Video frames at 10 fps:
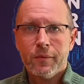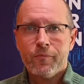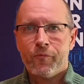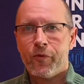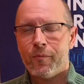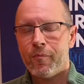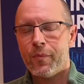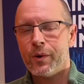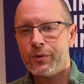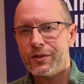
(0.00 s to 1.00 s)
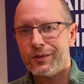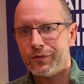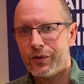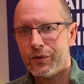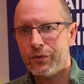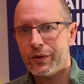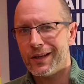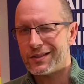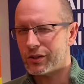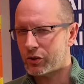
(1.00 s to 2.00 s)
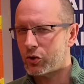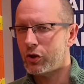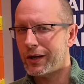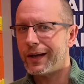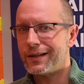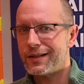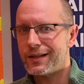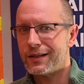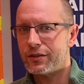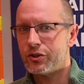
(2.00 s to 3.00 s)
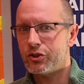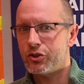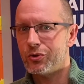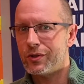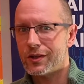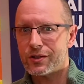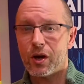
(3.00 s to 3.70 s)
for most of you, it's a good idea to do this